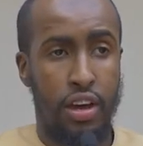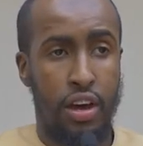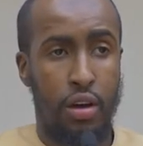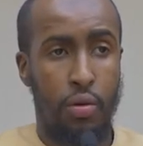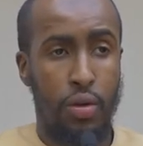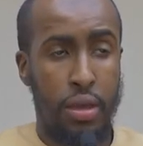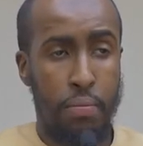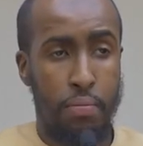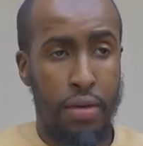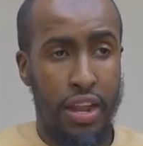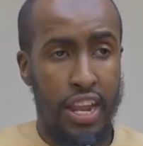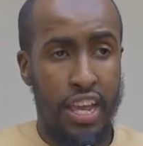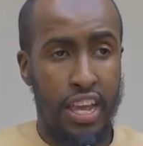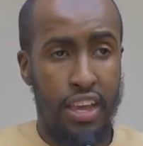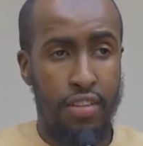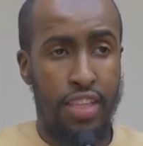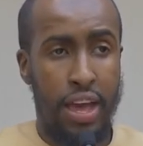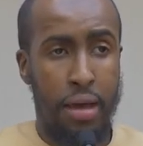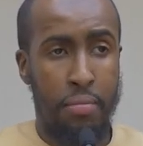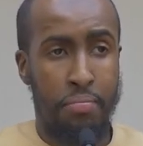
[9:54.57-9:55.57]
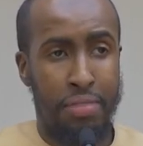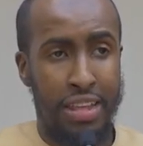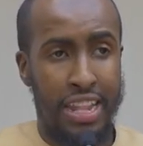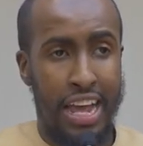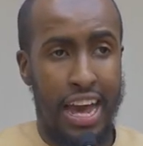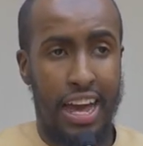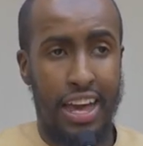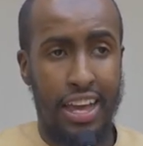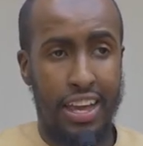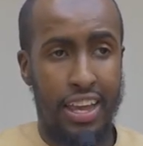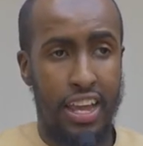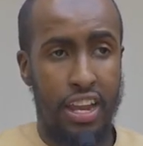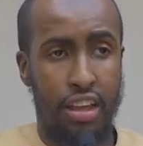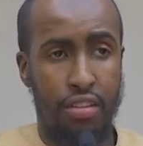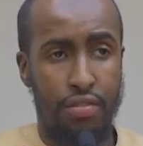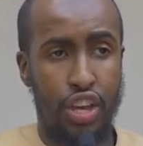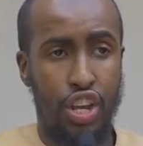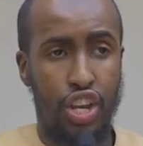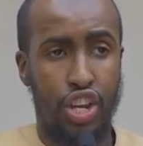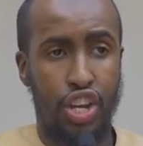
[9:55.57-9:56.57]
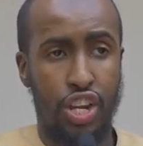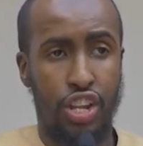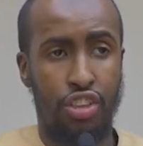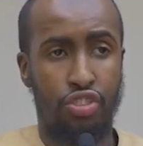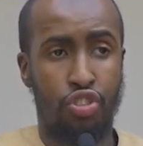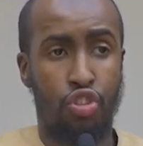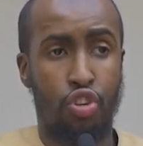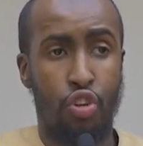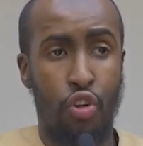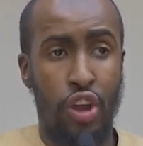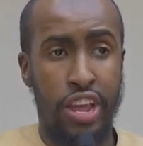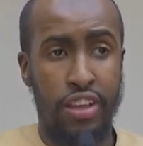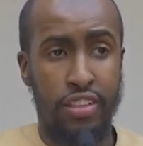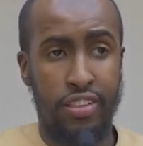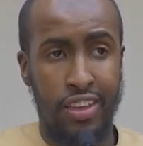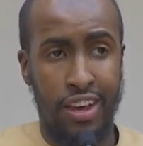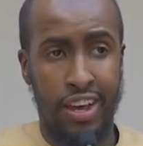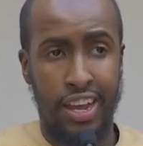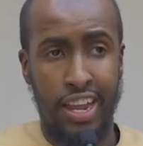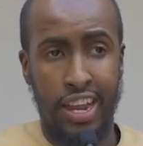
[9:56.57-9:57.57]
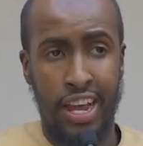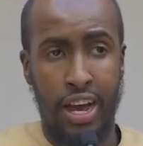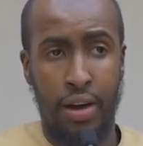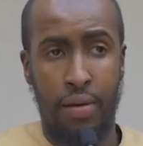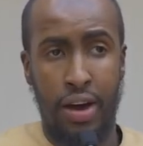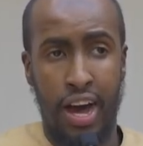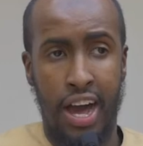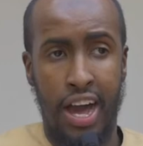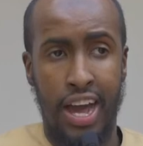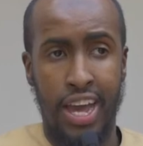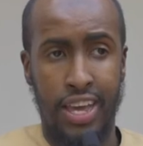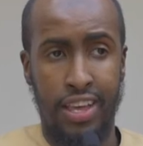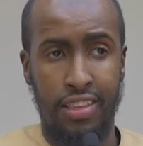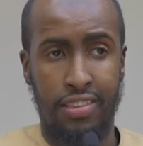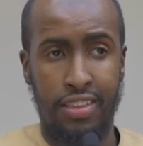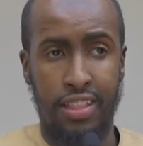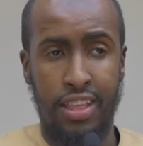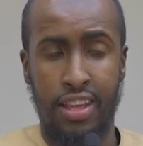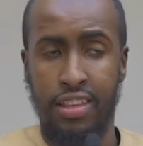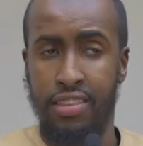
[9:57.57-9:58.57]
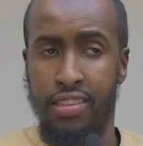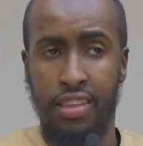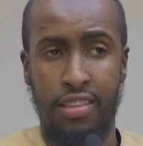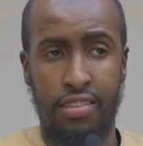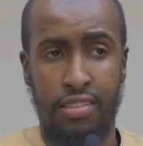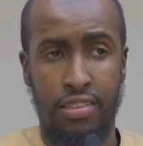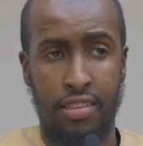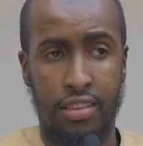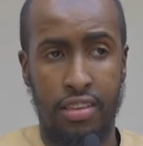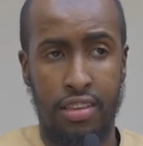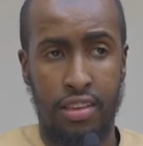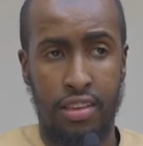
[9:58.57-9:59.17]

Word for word: We believe that bid'ah, innovation is greater in our eyes than sins.